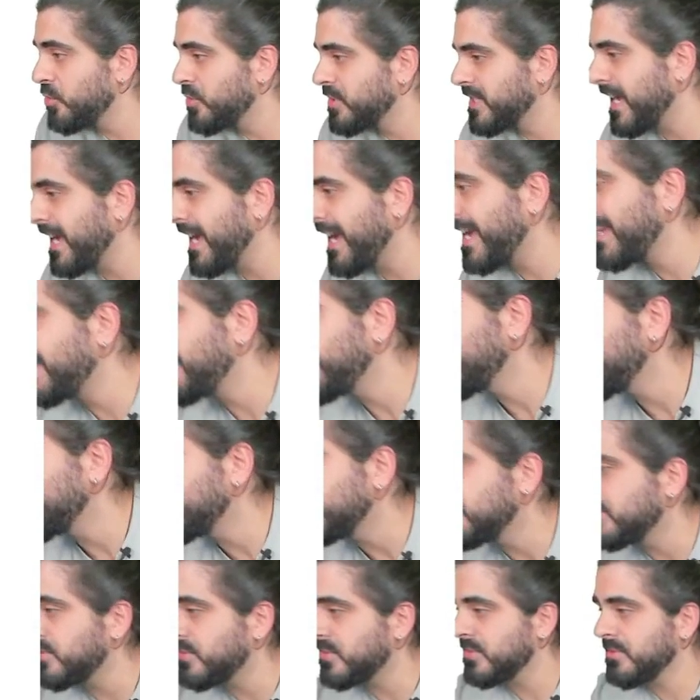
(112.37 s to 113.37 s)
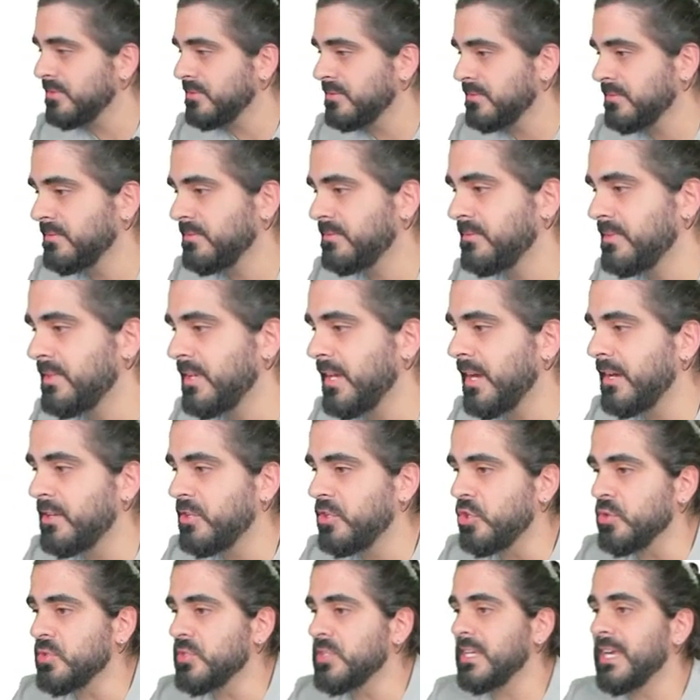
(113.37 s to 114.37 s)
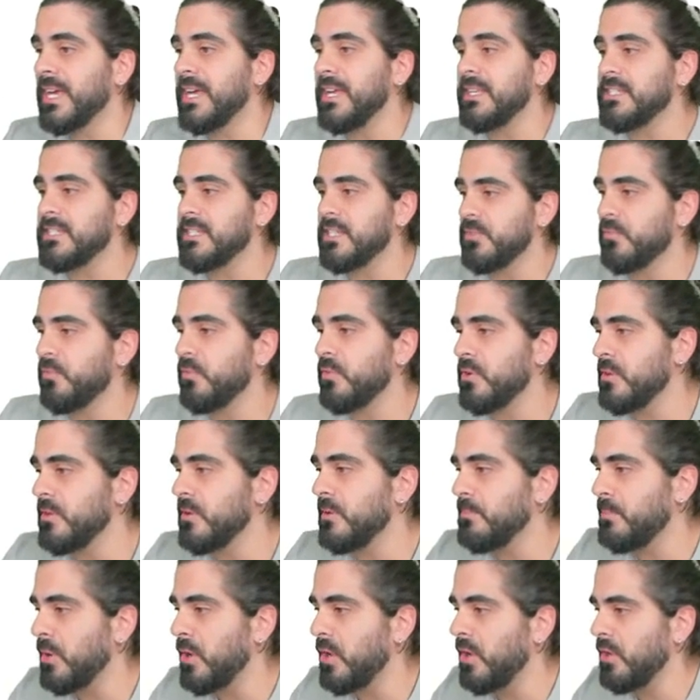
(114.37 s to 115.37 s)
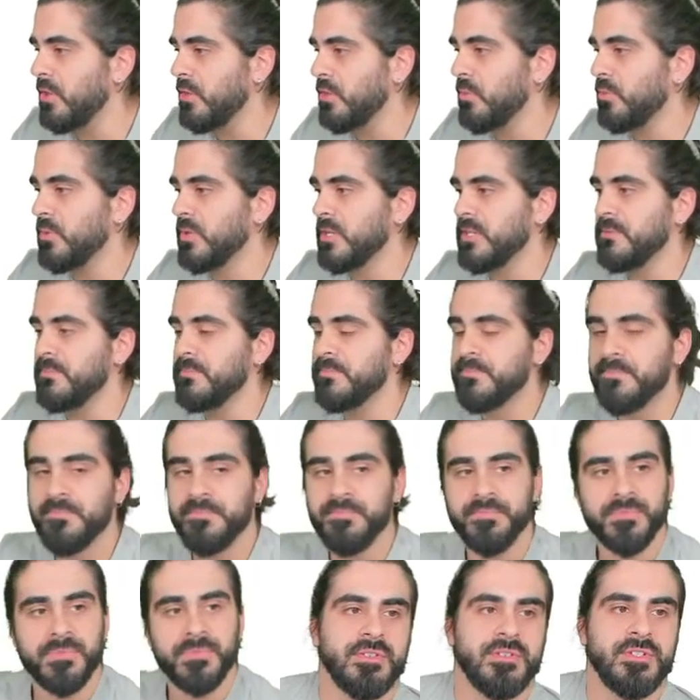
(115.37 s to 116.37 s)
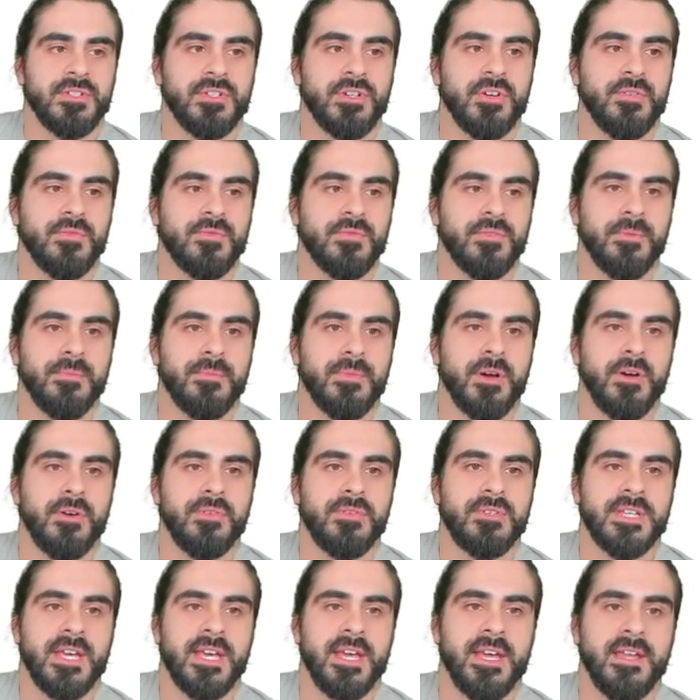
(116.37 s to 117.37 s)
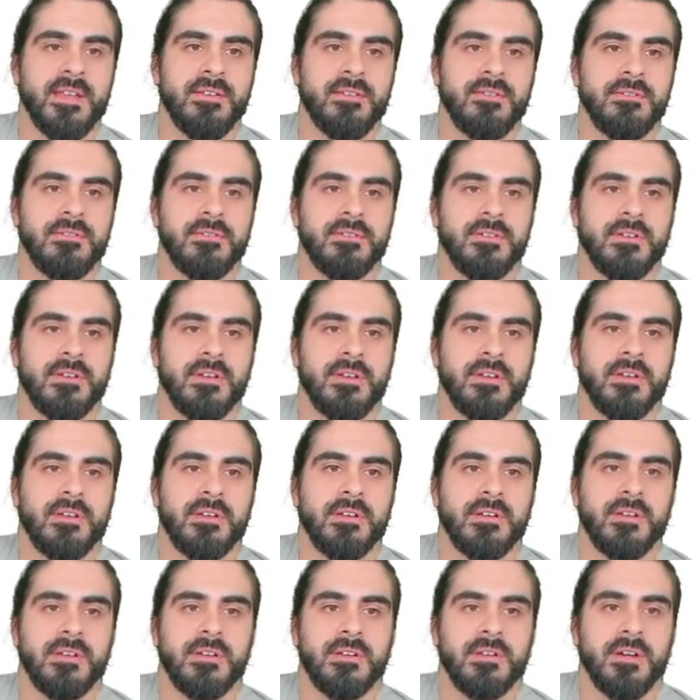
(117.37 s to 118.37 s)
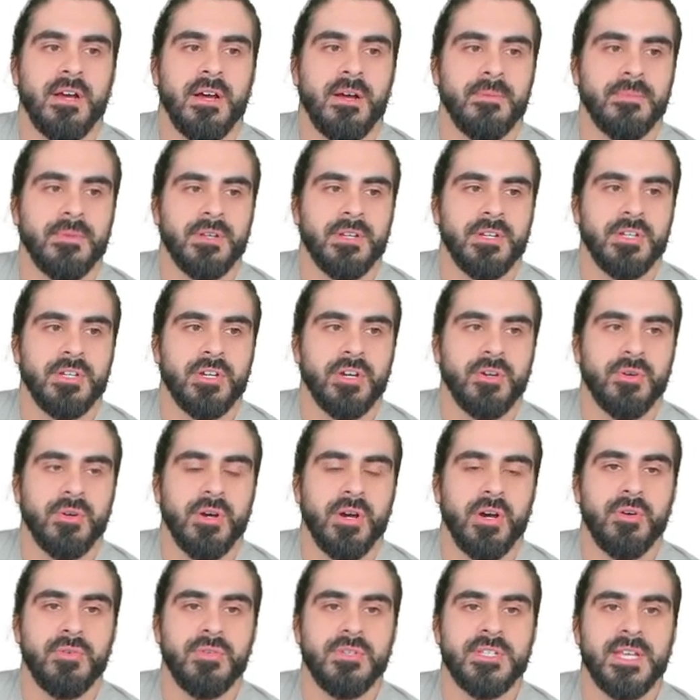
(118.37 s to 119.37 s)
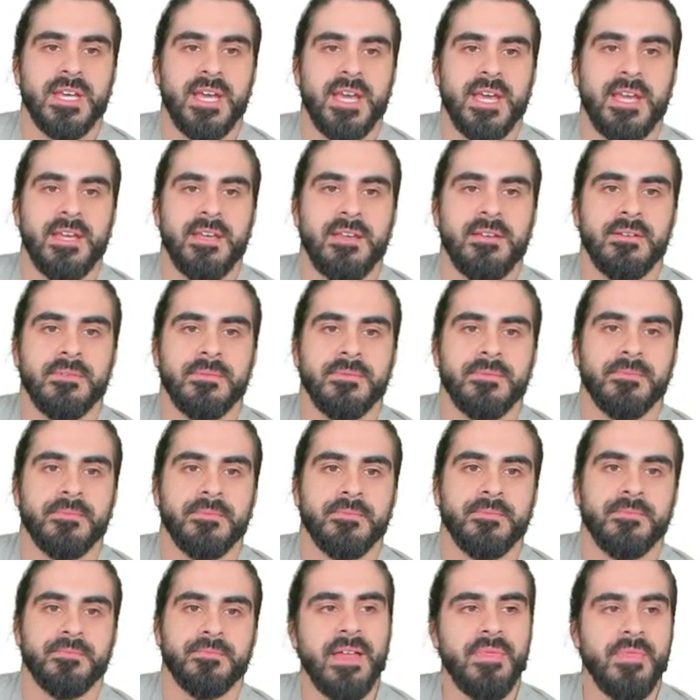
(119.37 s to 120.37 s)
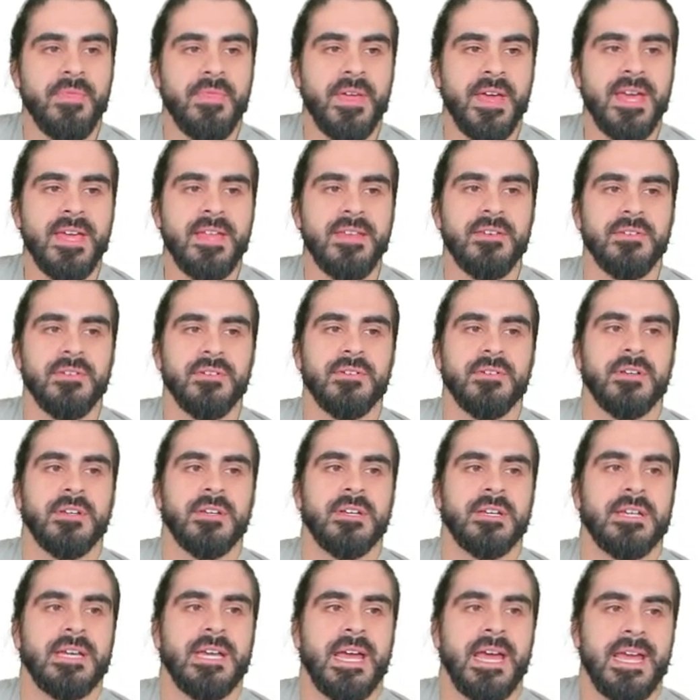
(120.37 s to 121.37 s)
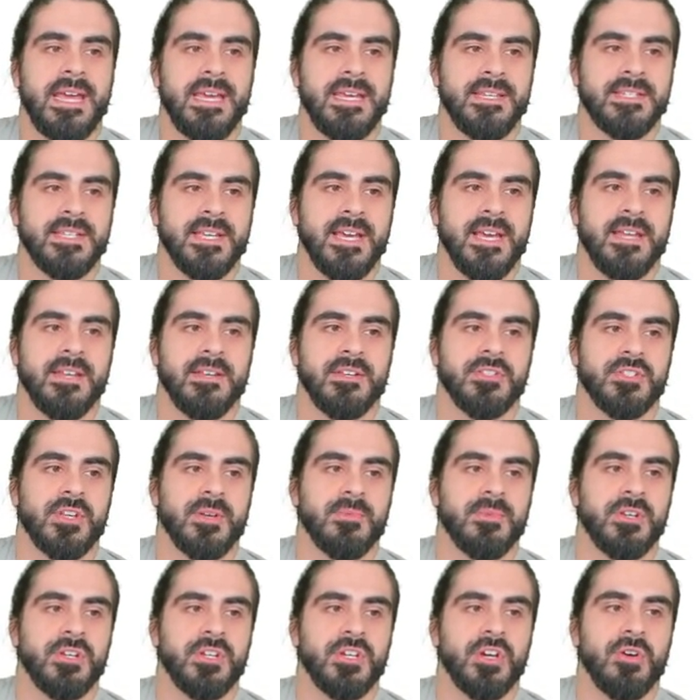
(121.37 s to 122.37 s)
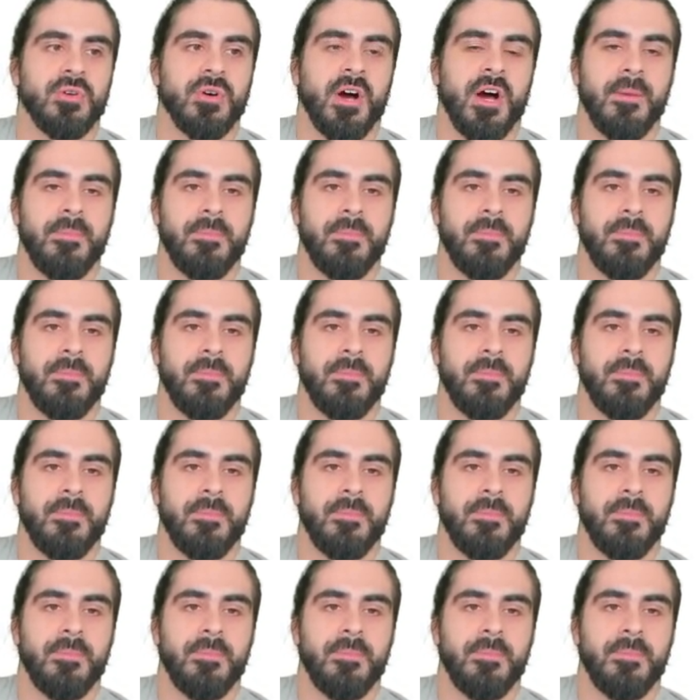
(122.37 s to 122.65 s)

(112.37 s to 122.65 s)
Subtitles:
O to N is, yeah, using a different pathway. So to go from O to N, I'm going to go O to A and then A to N. So I'm going to go